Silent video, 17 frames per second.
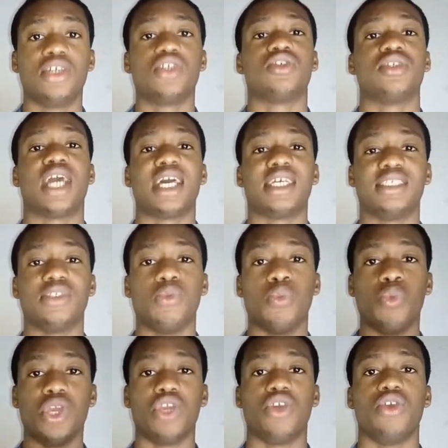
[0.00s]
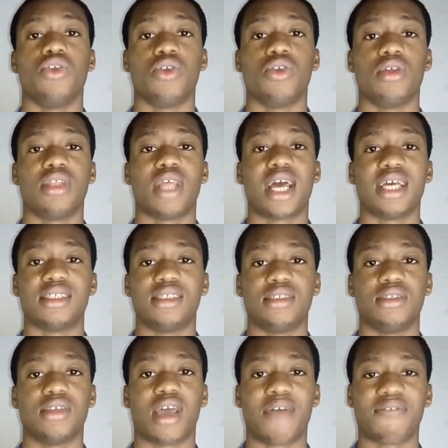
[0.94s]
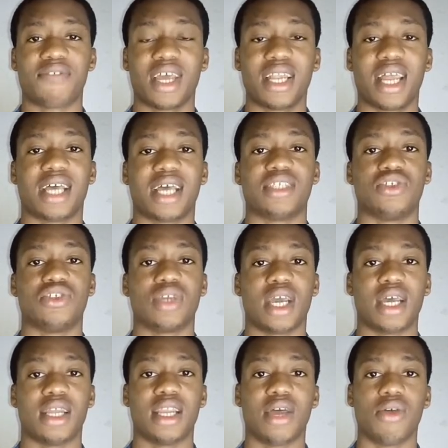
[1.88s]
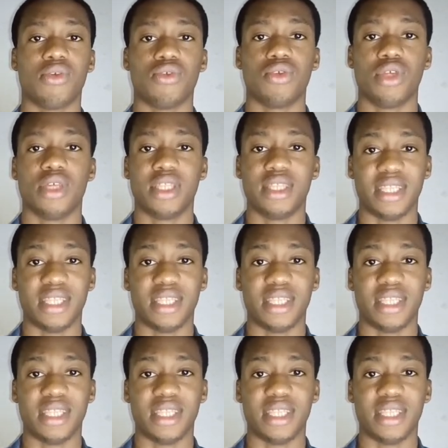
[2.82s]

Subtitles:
So that's the way after that you can now